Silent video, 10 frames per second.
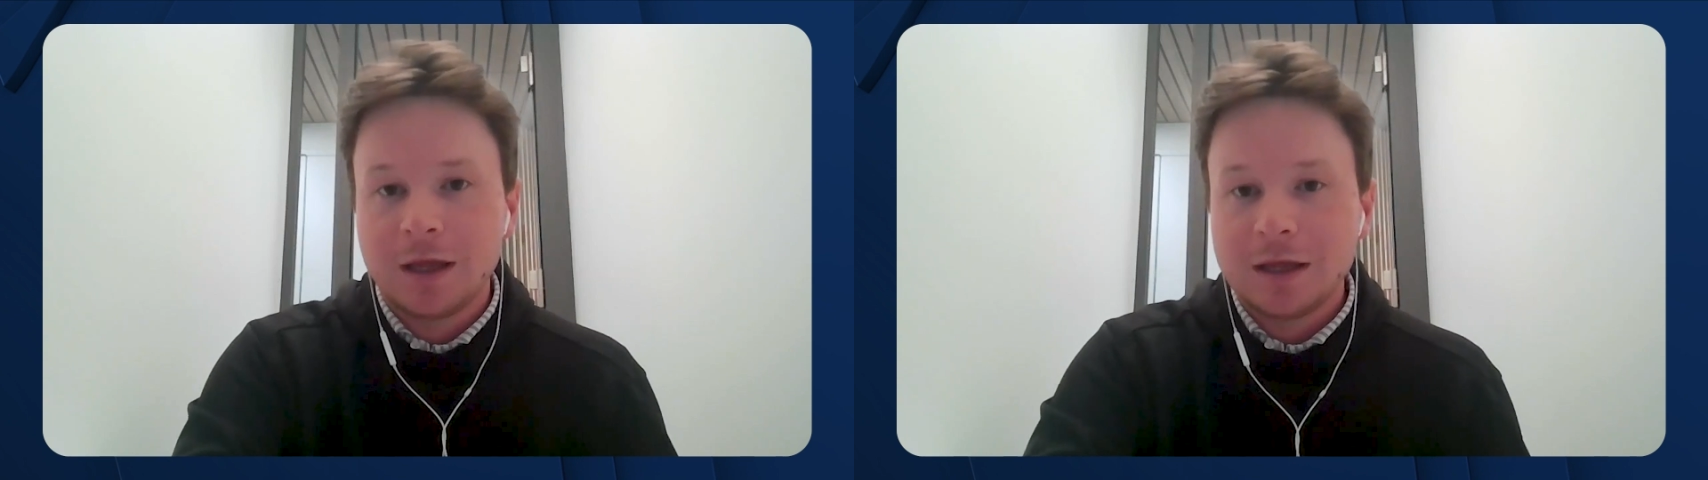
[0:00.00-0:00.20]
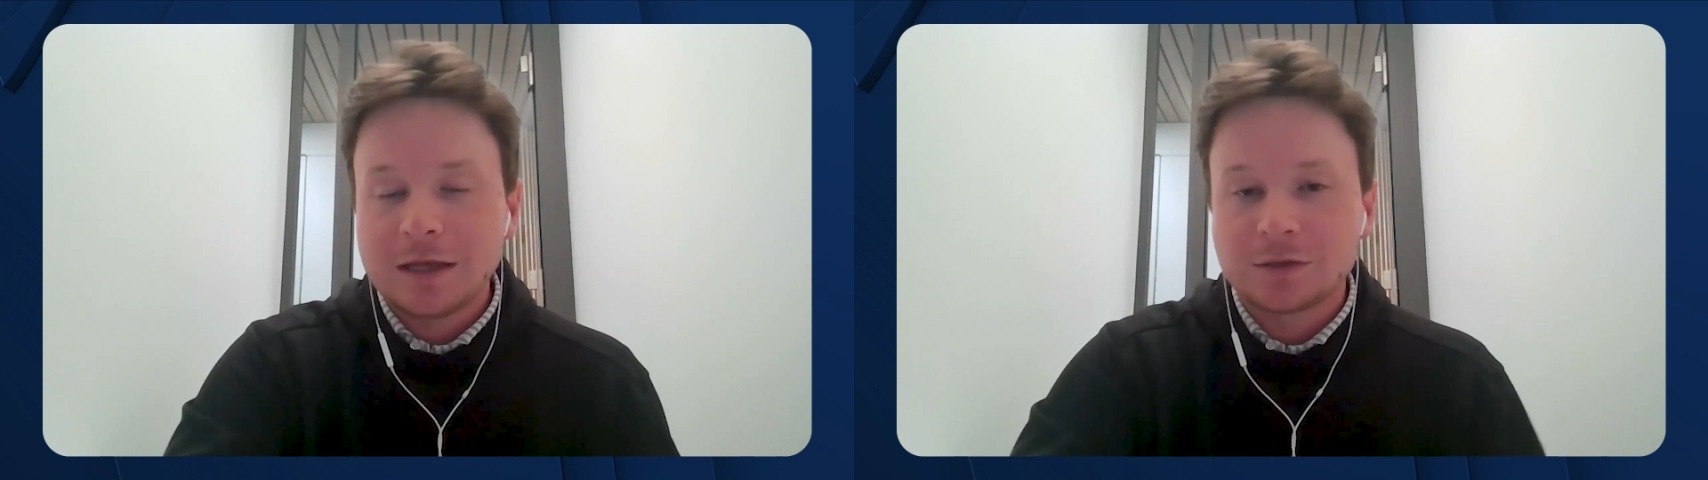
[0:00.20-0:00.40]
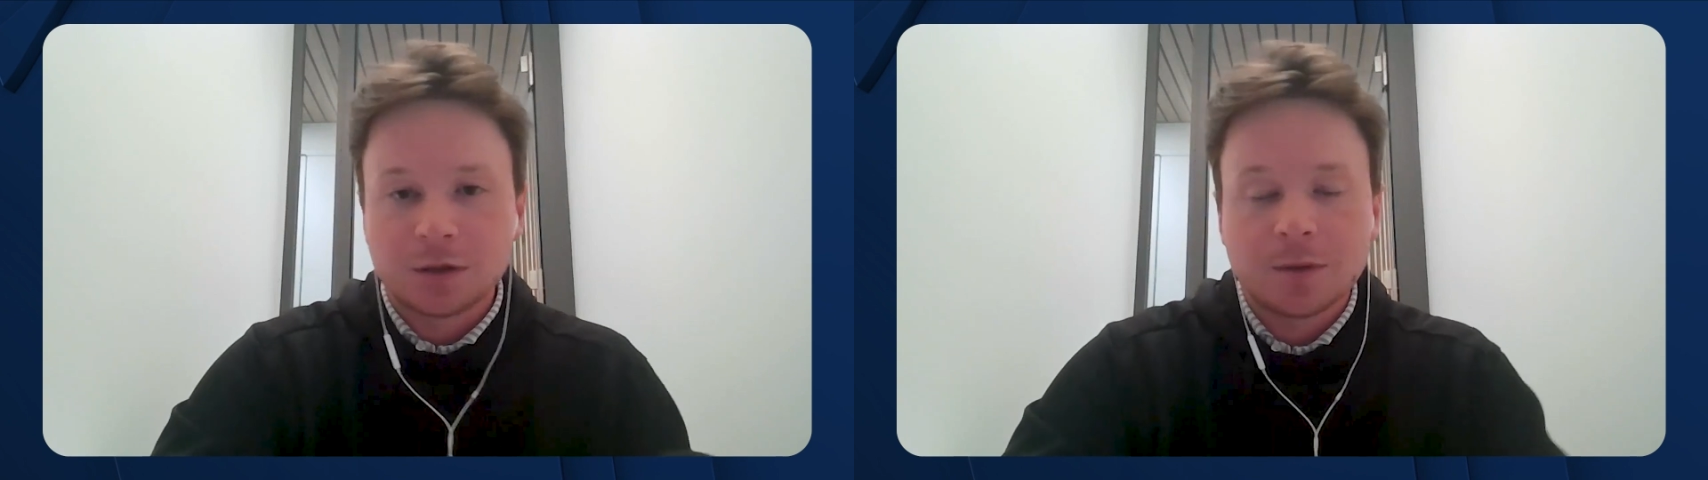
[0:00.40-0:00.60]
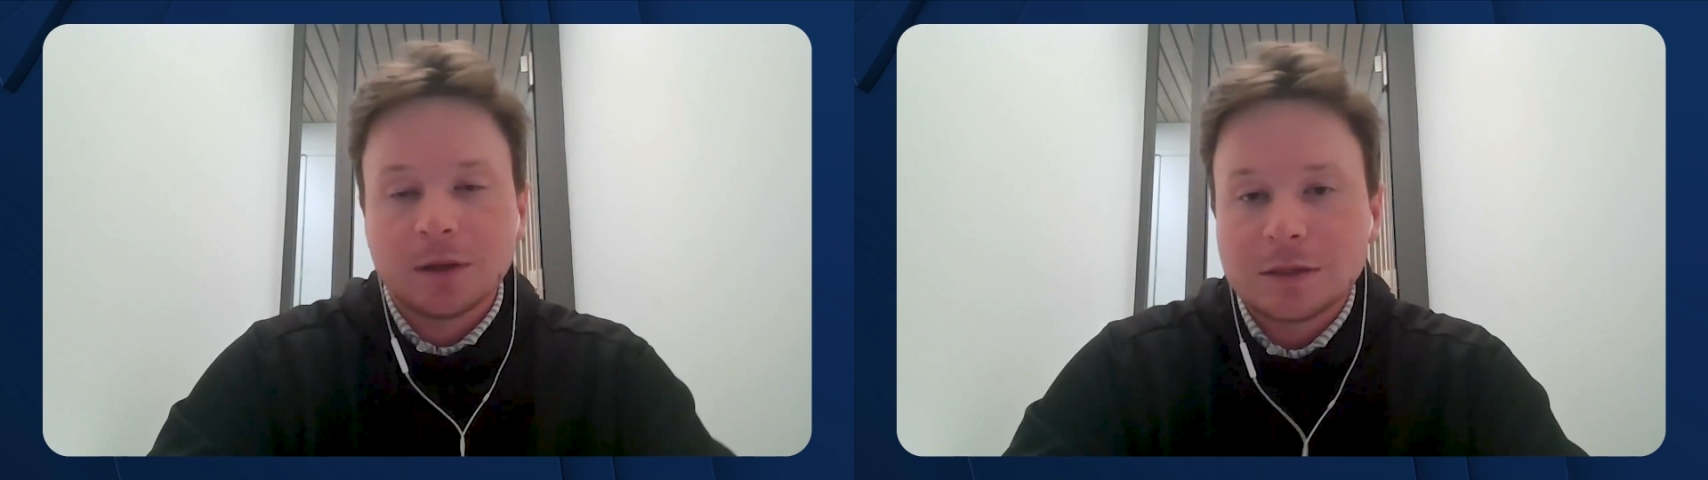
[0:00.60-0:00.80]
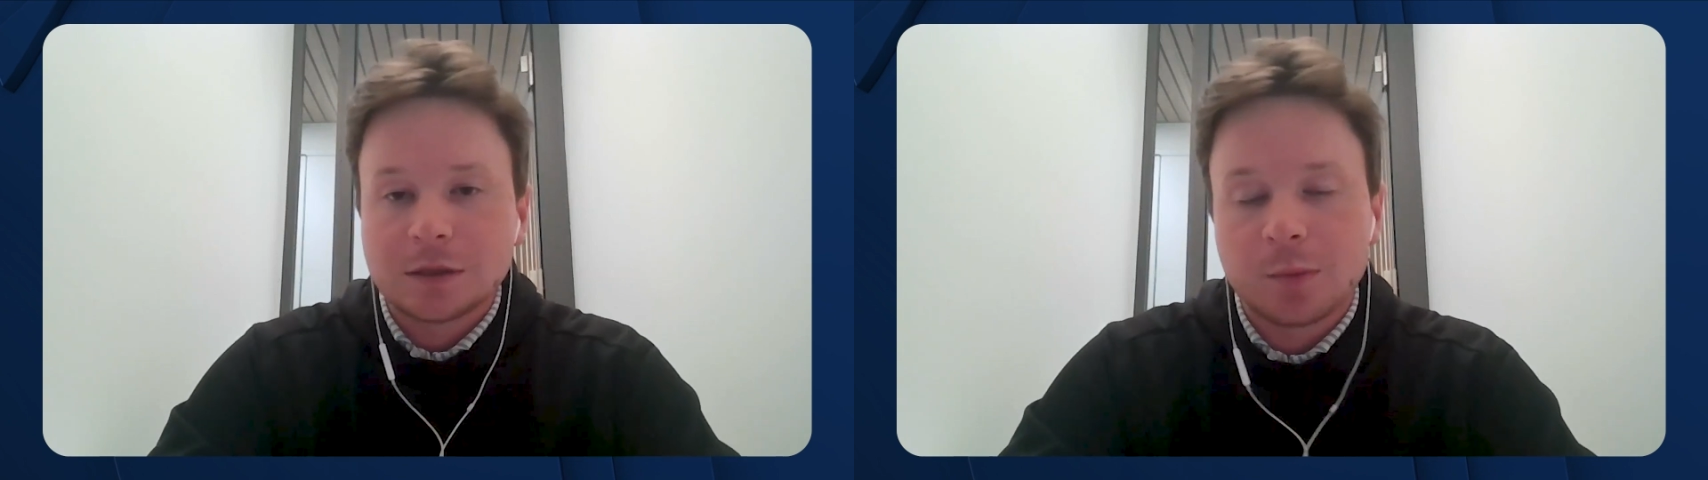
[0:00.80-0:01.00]
easily
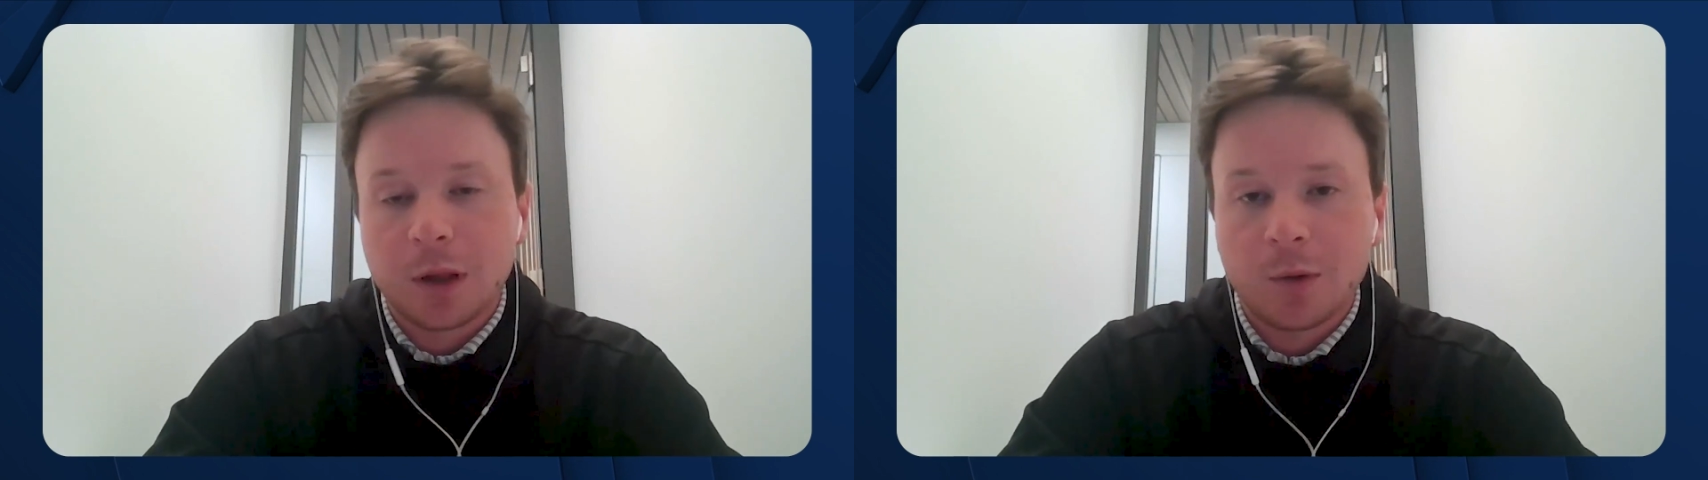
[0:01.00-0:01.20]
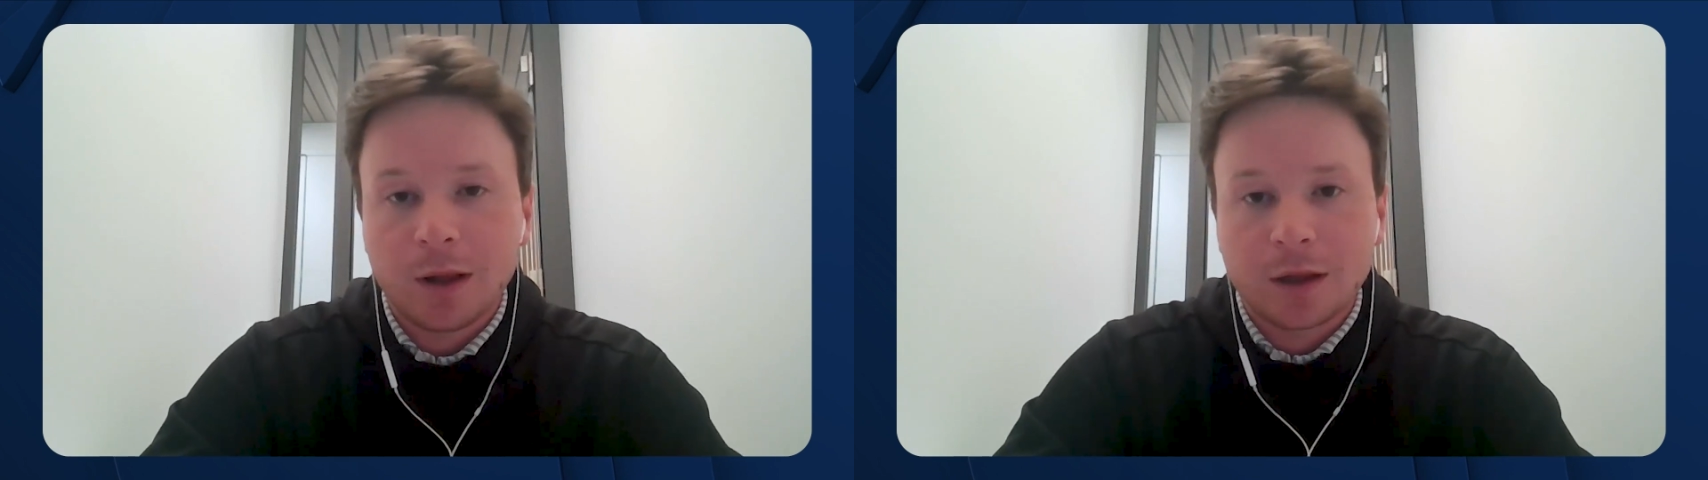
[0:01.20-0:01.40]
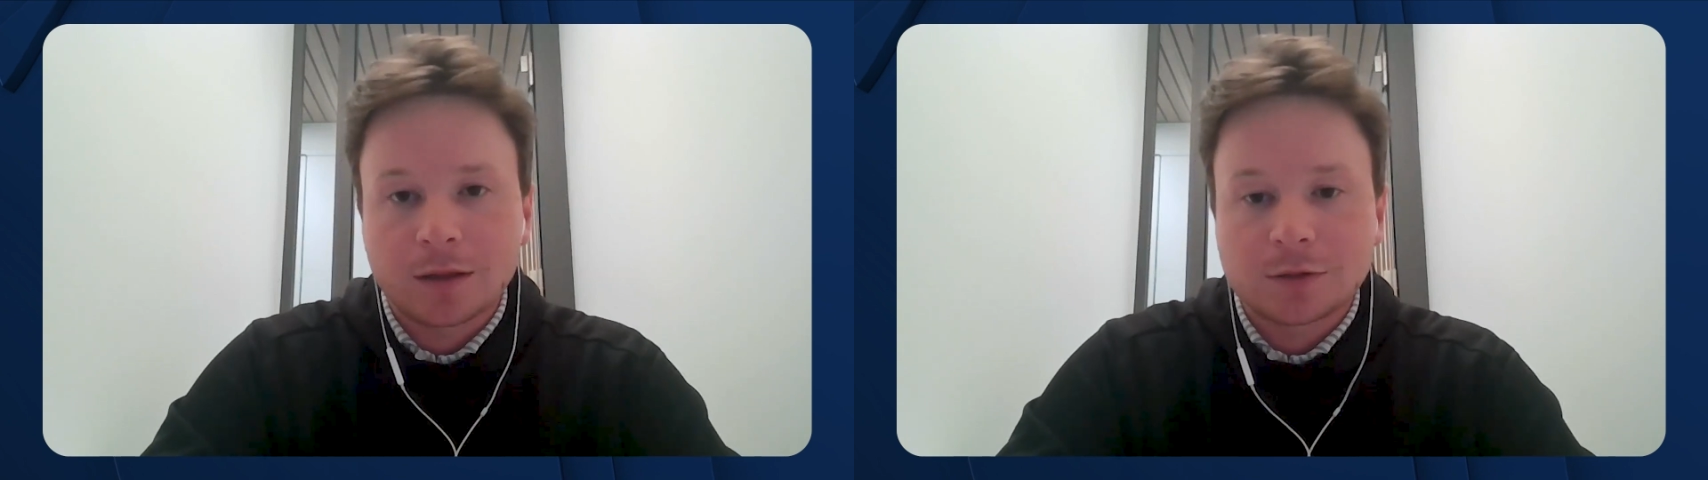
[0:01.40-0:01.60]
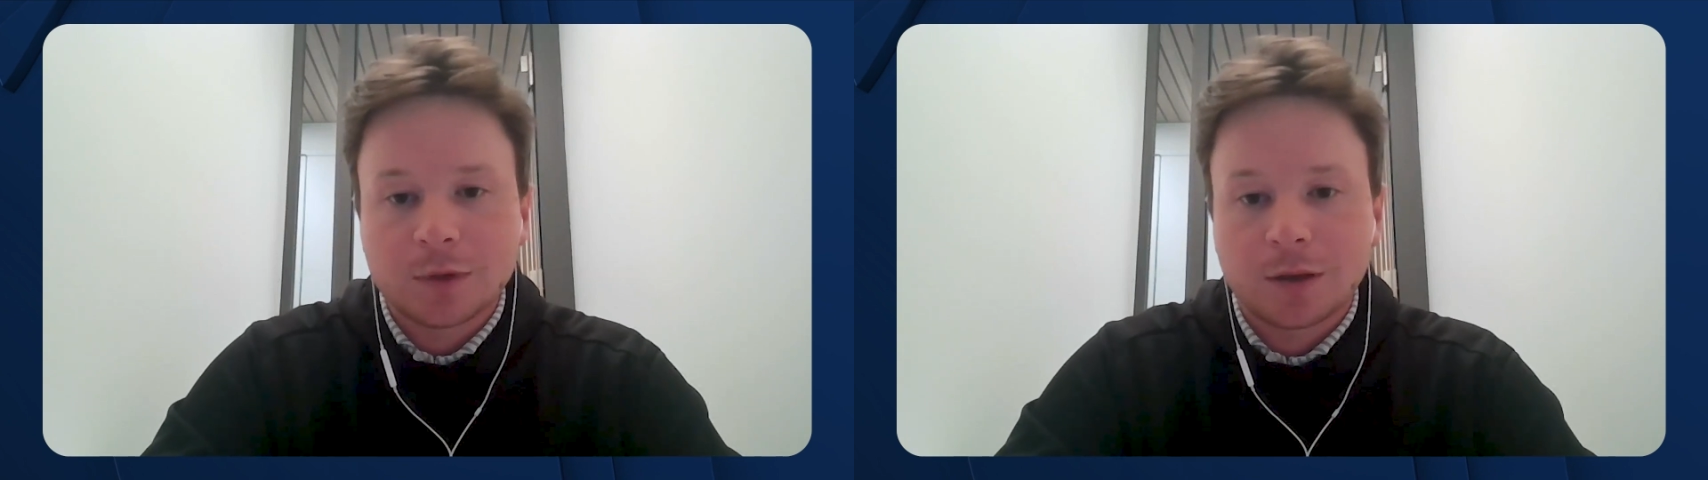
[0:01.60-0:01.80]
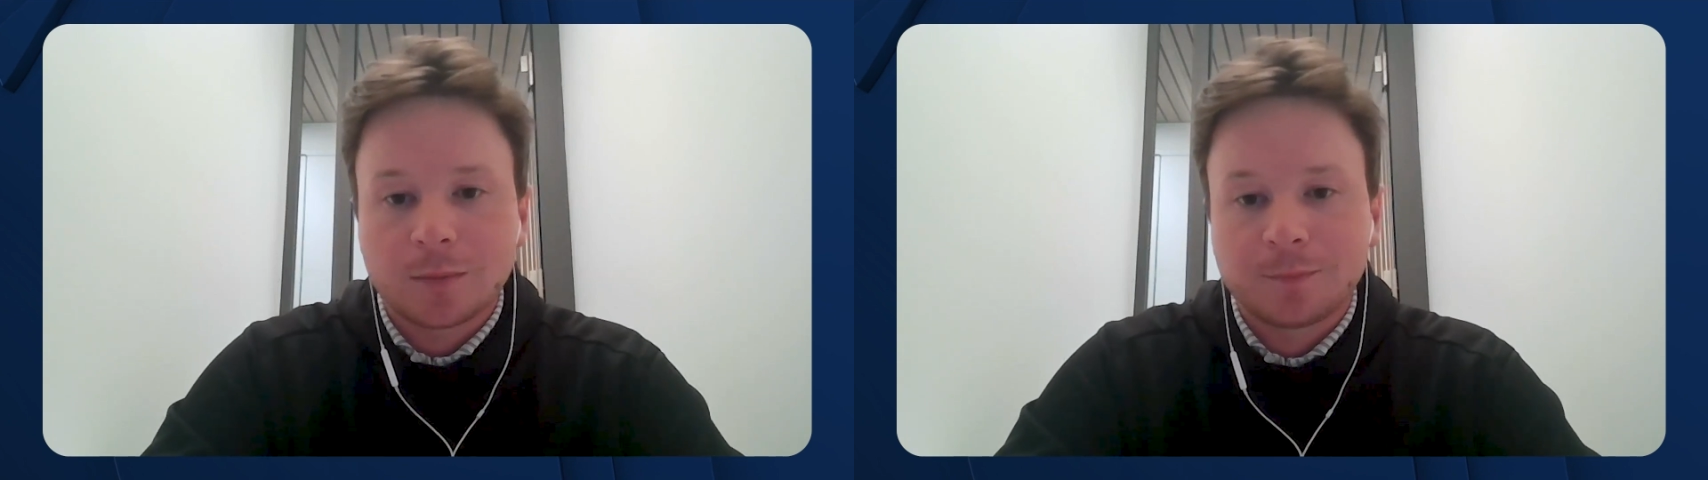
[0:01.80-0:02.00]
play well again this week.